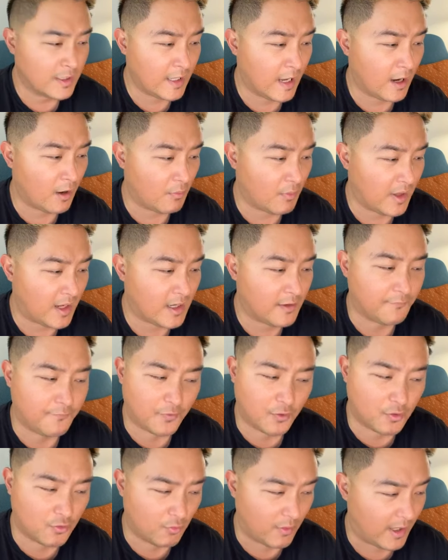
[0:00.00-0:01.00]
Get ready
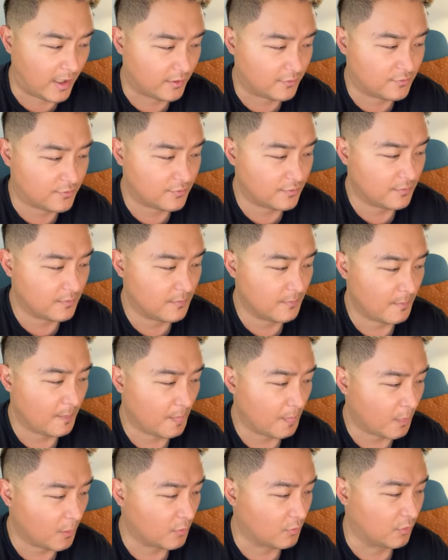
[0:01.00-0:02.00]
for great,
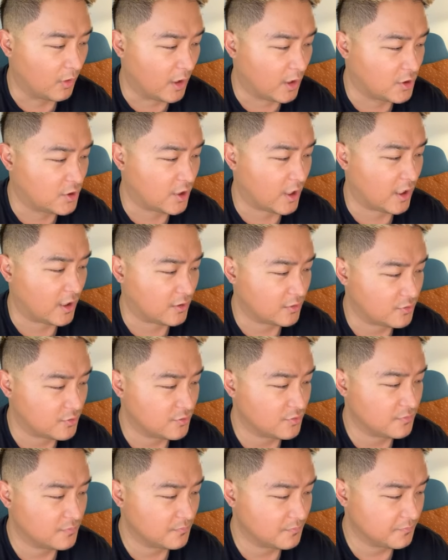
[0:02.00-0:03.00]
great
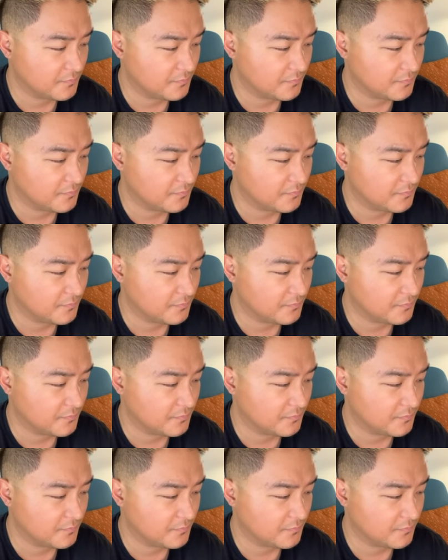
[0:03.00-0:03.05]
change.